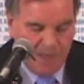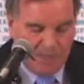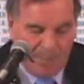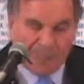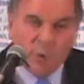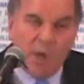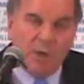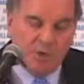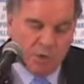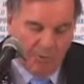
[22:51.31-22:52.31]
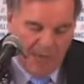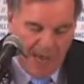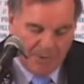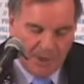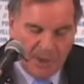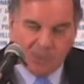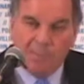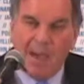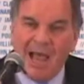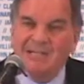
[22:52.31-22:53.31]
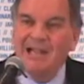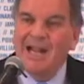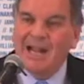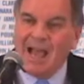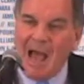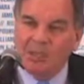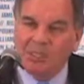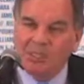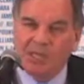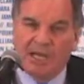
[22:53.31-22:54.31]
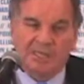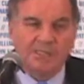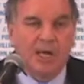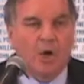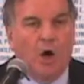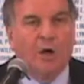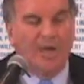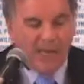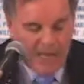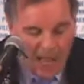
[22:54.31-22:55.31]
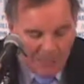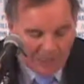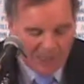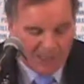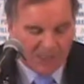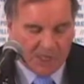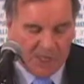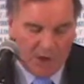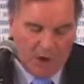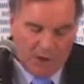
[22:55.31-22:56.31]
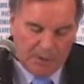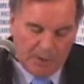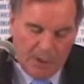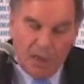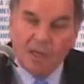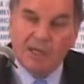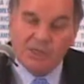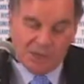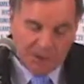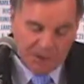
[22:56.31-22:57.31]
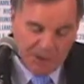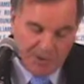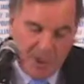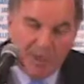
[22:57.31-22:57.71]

The best way to do that is to pass common sense, and I call it common sense gun law legislation,